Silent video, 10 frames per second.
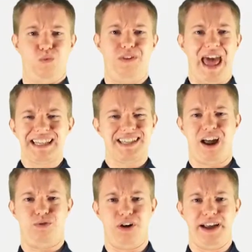Well, that's
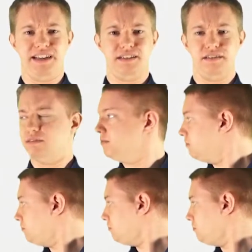not right.
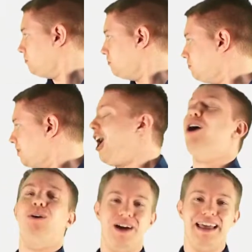
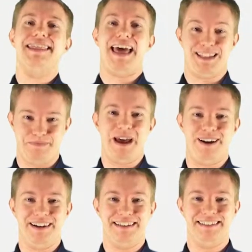Oh, that's
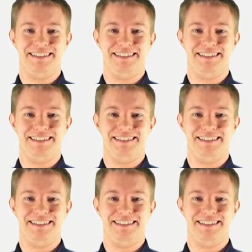better.